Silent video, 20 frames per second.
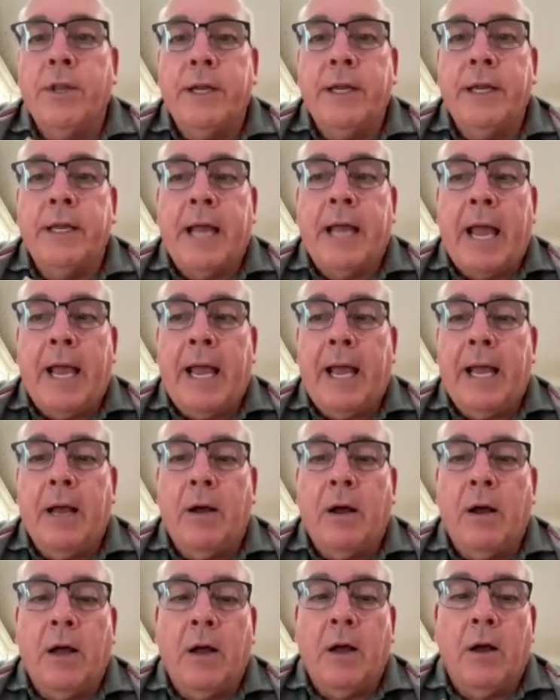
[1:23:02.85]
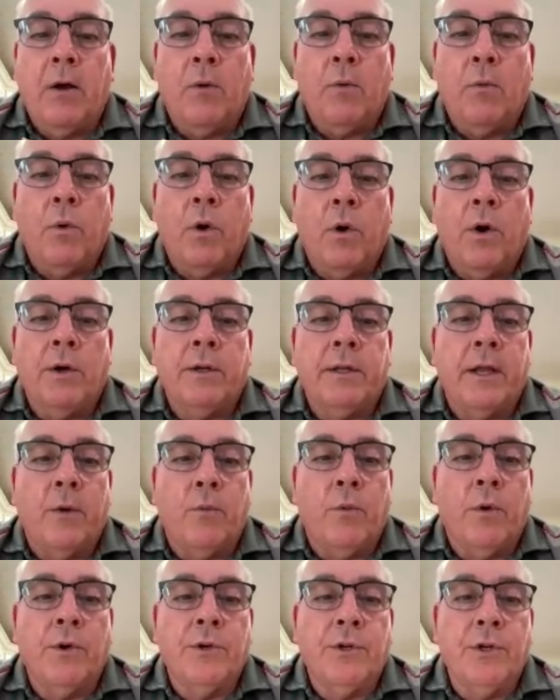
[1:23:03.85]
the work
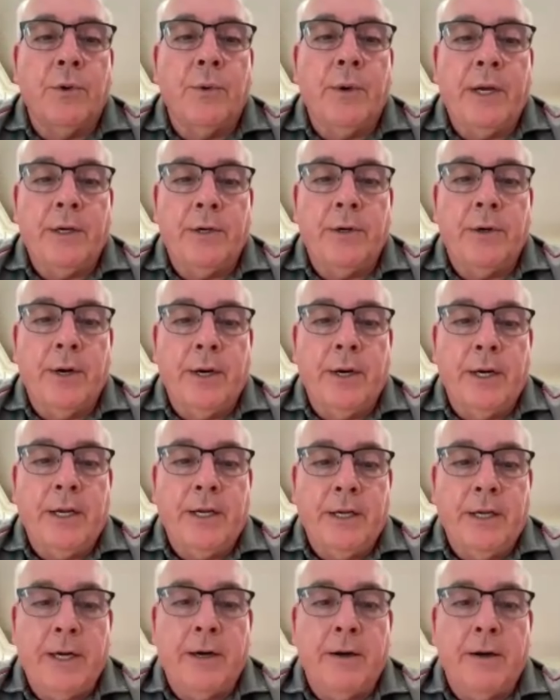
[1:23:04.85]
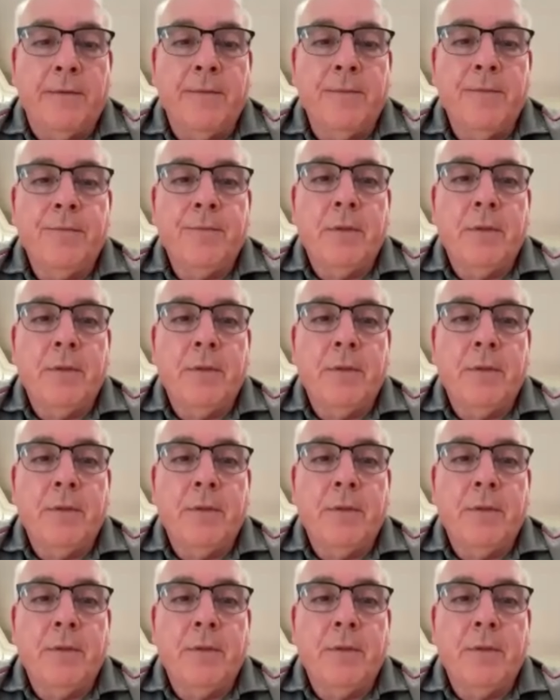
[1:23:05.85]
that we're doing during the year?